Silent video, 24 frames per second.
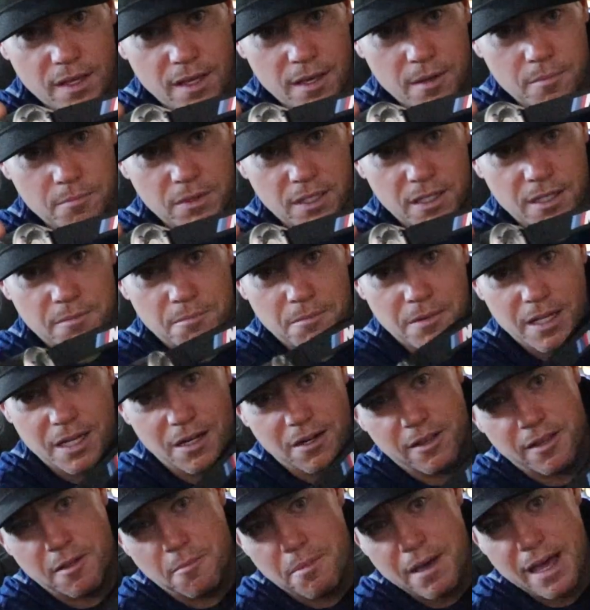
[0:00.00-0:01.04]
emblem. And
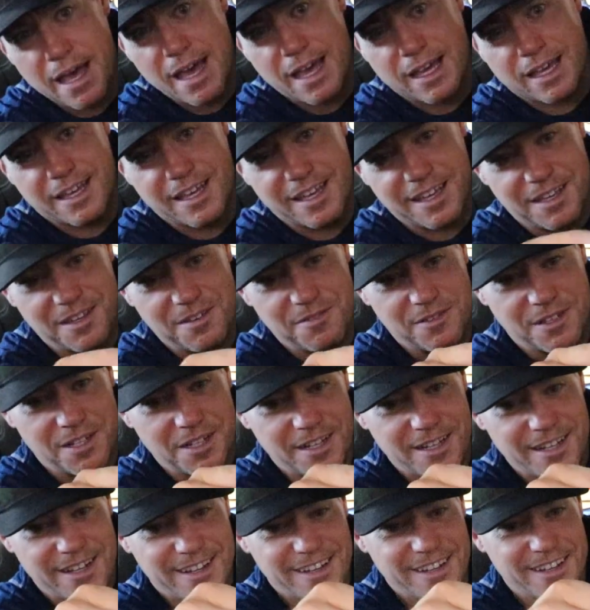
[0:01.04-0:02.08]
on the back
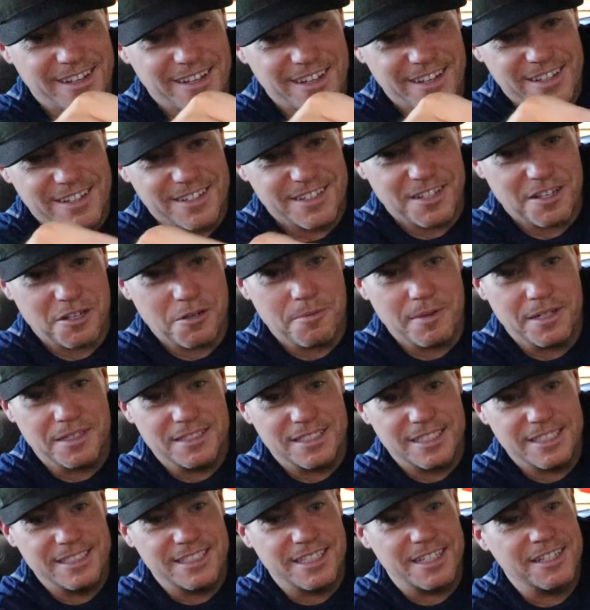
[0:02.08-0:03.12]
even, talk about
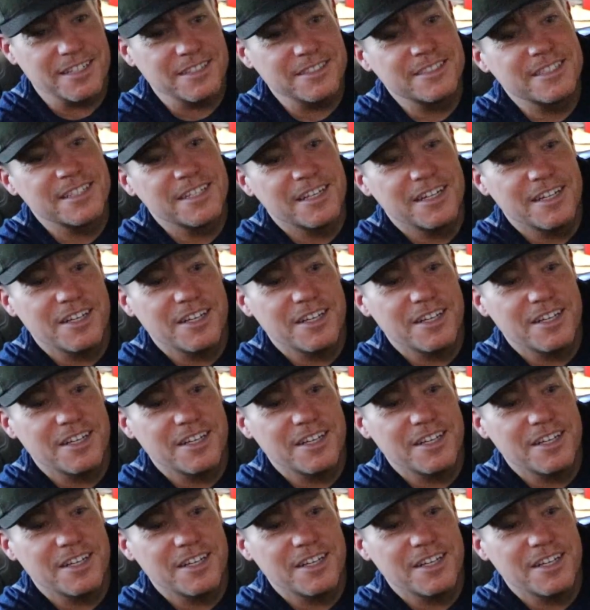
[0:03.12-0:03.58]
details,